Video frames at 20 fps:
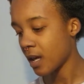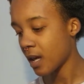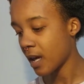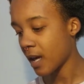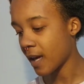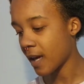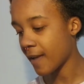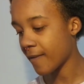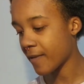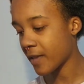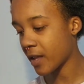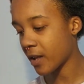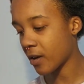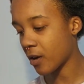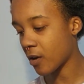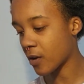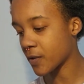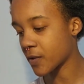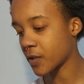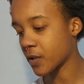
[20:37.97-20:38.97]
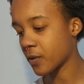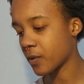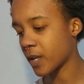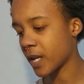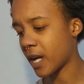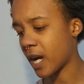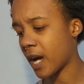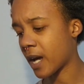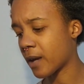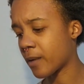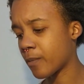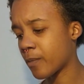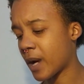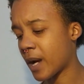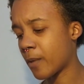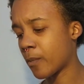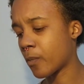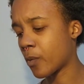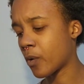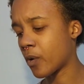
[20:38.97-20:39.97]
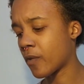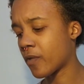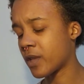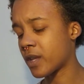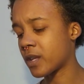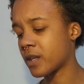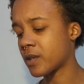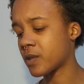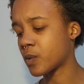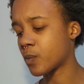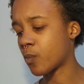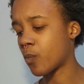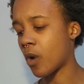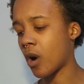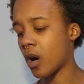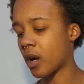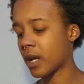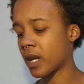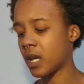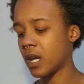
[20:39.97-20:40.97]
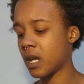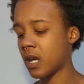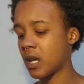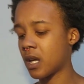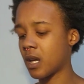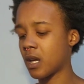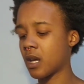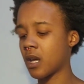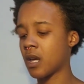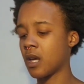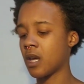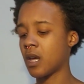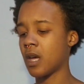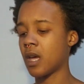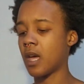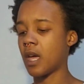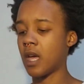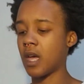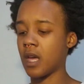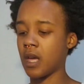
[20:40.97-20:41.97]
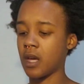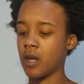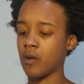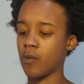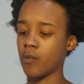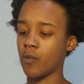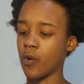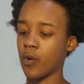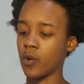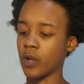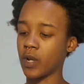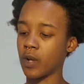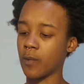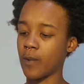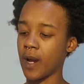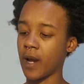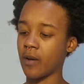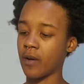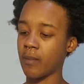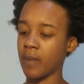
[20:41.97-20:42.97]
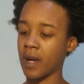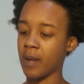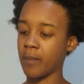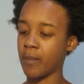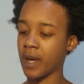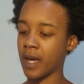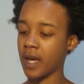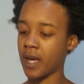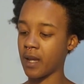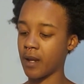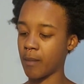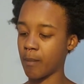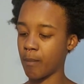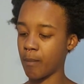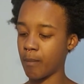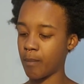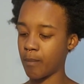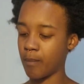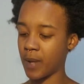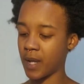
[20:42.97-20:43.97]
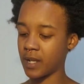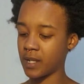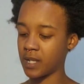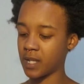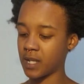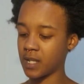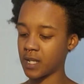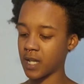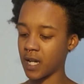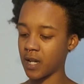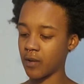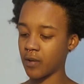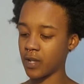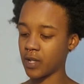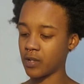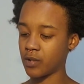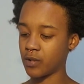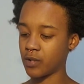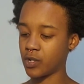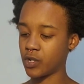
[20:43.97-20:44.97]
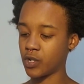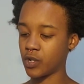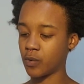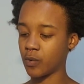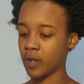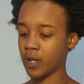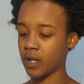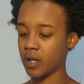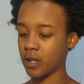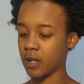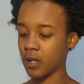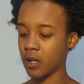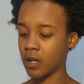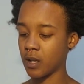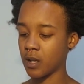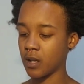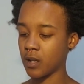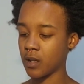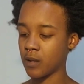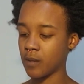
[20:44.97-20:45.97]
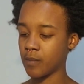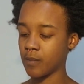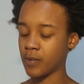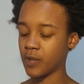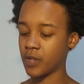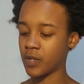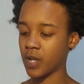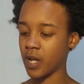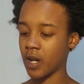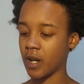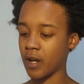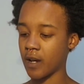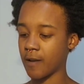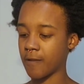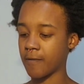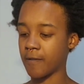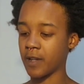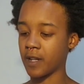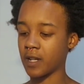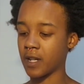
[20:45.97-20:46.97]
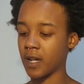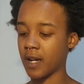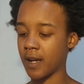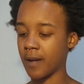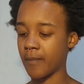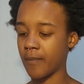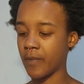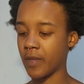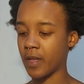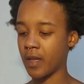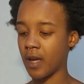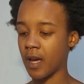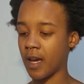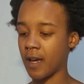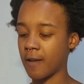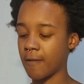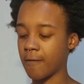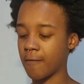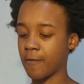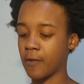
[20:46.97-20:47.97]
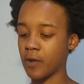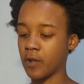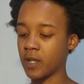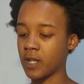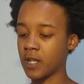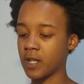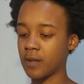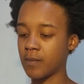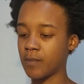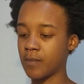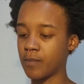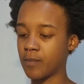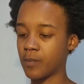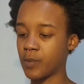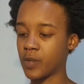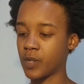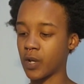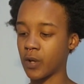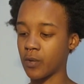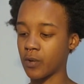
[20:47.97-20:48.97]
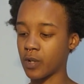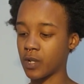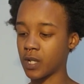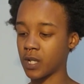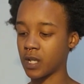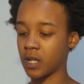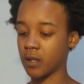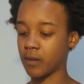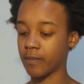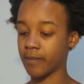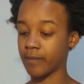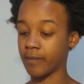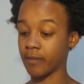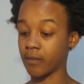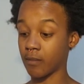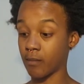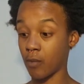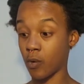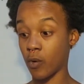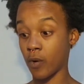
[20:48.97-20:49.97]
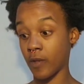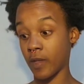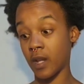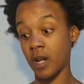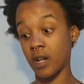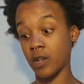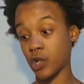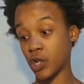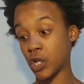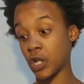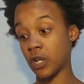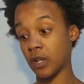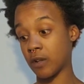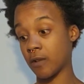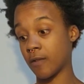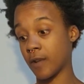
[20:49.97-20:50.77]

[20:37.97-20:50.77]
And then also, like, I wore these walking and rolling around in my bed and bending down and doing stuff, and I fully soaked it more than I should have.